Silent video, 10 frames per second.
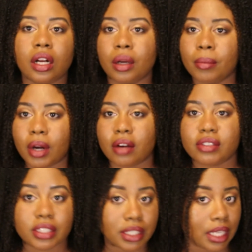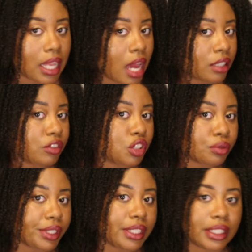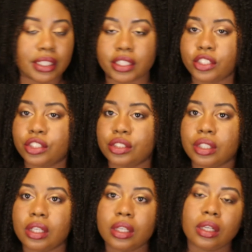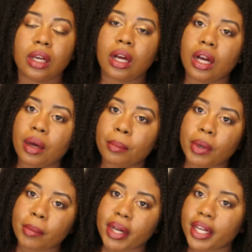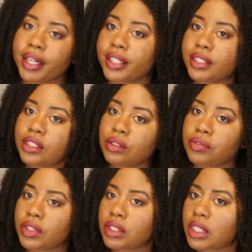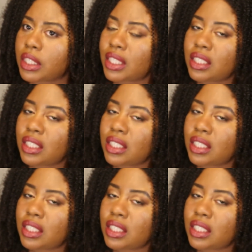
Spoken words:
Obviously a lot of shrinkage, but my hair still feels good.